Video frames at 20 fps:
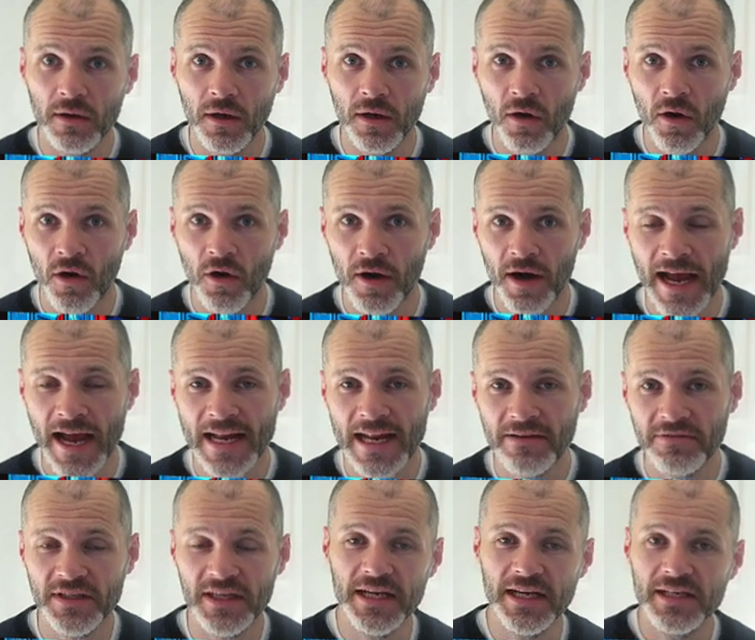or
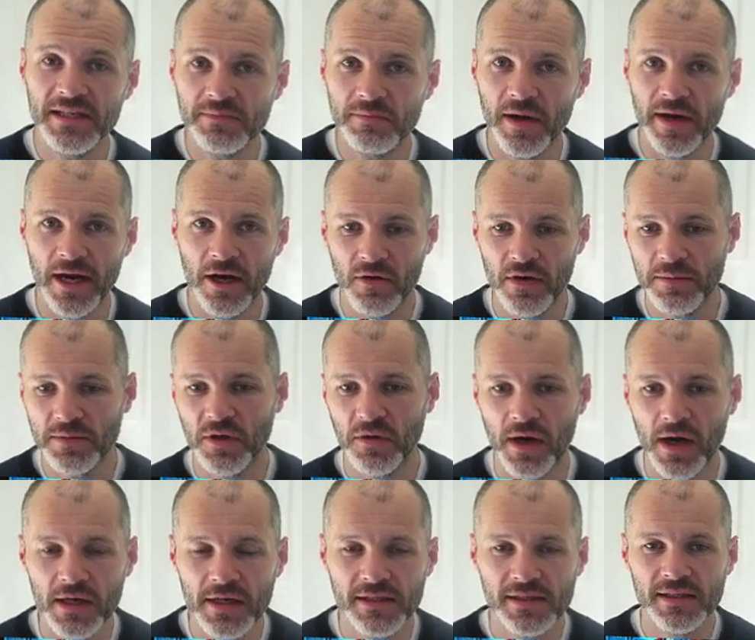NFTs by a crypto
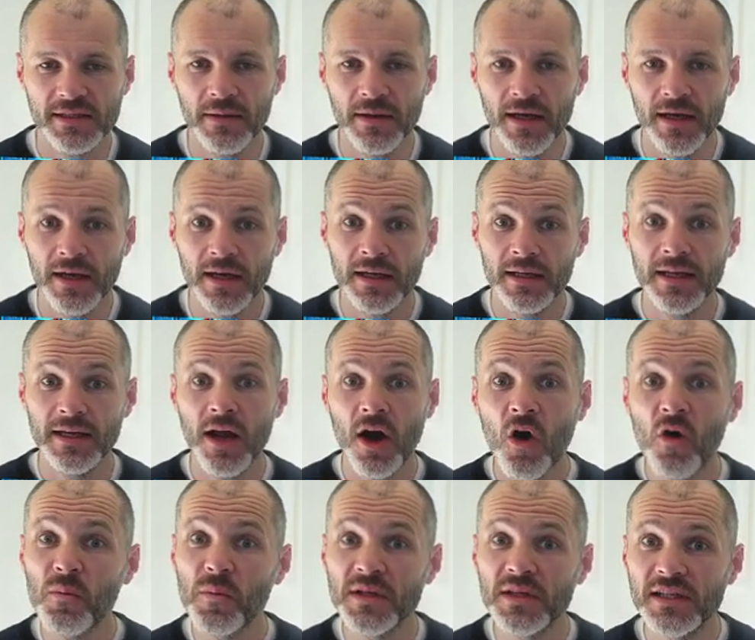artist, then
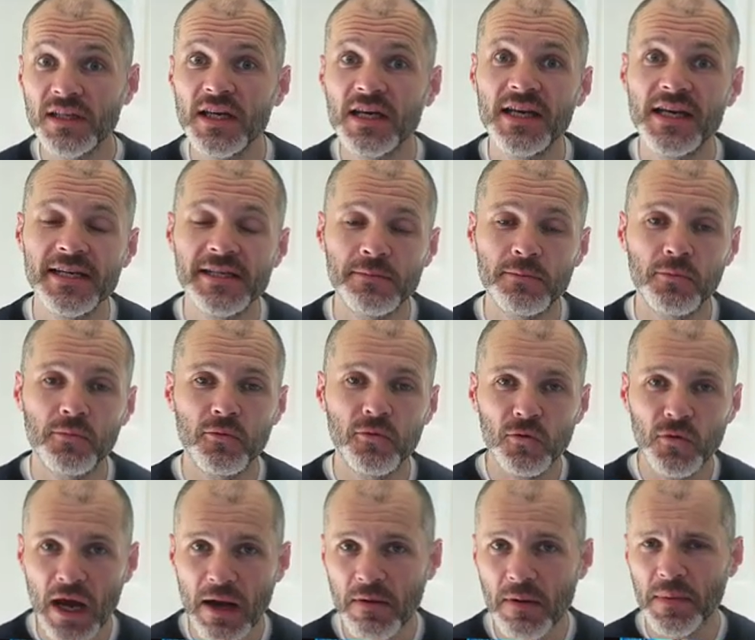OpenSea is
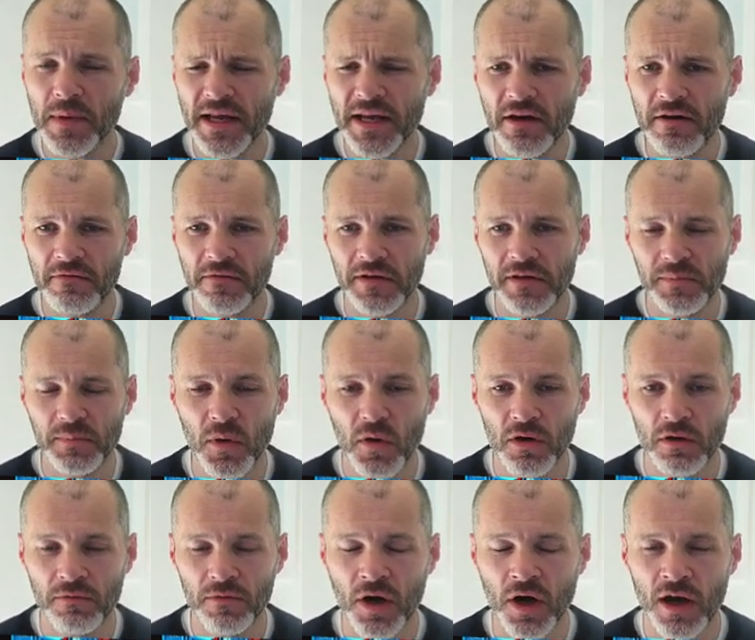probably your first
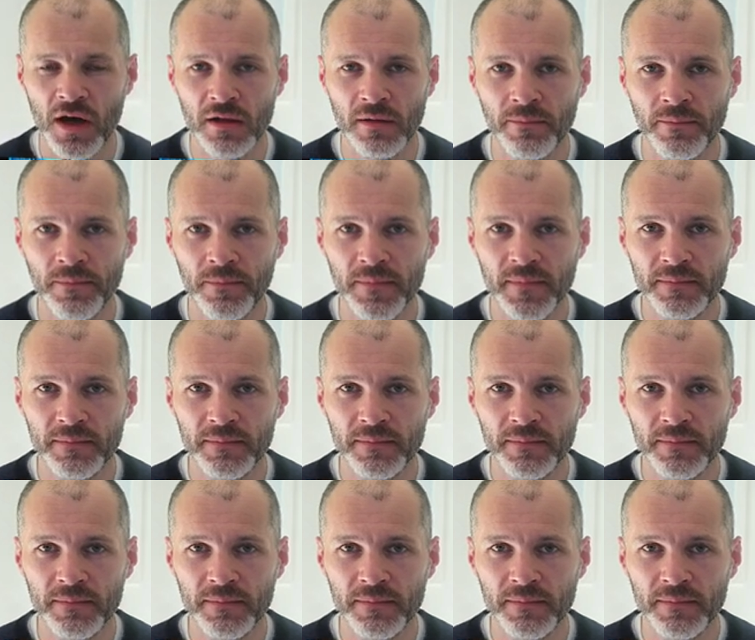port of call.